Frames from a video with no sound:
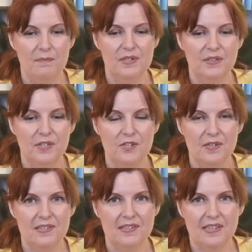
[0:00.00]

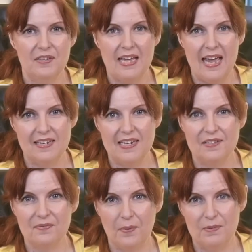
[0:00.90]
delicious
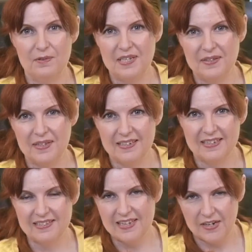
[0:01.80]
candies from New Zealand,
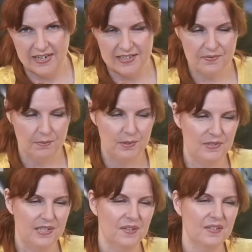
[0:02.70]
because Sarah is from New
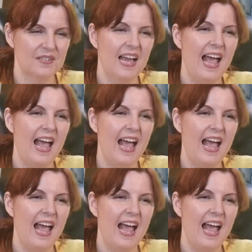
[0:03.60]
Zealand.